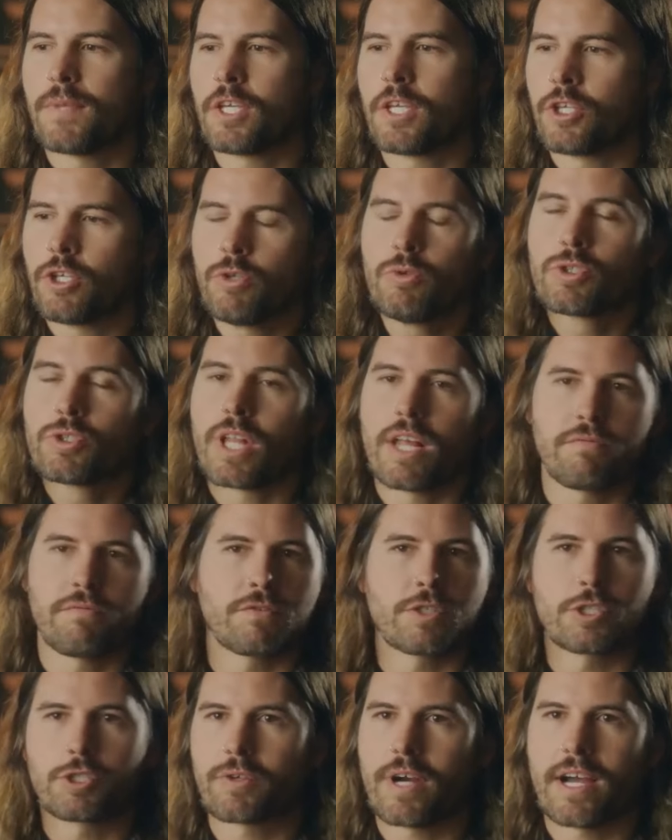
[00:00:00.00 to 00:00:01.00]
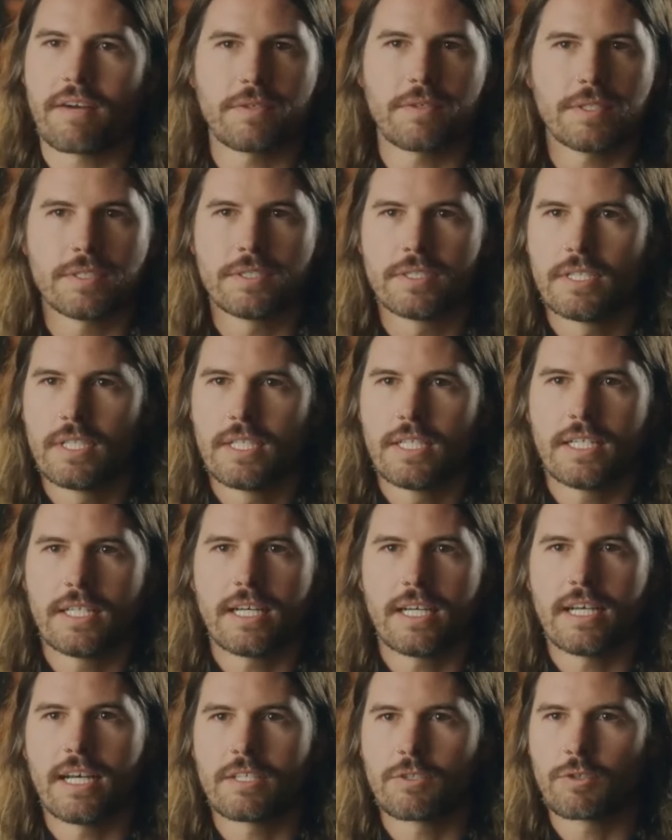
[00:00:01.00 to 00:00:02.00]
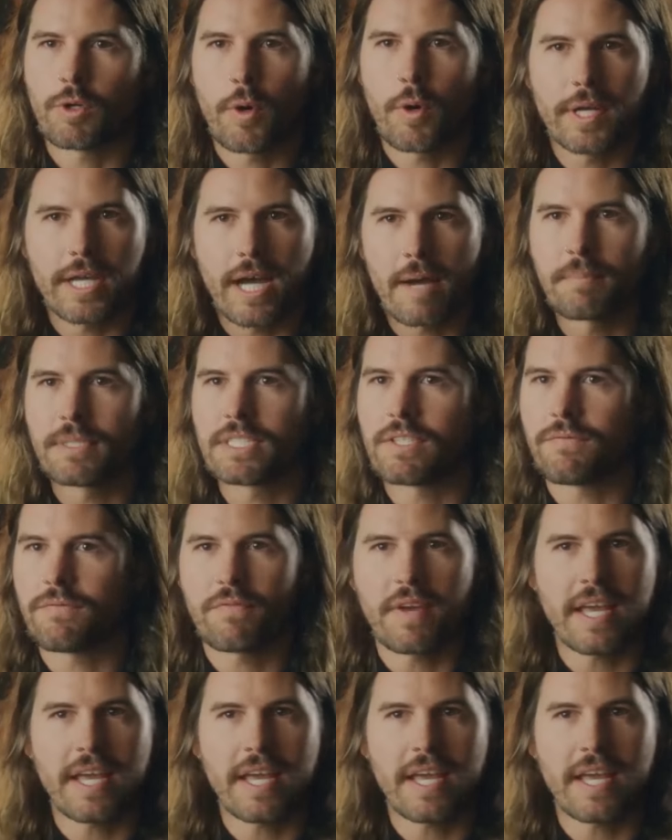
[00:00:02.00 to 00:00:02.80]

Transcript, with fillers: a huge love for travel. Growing up as a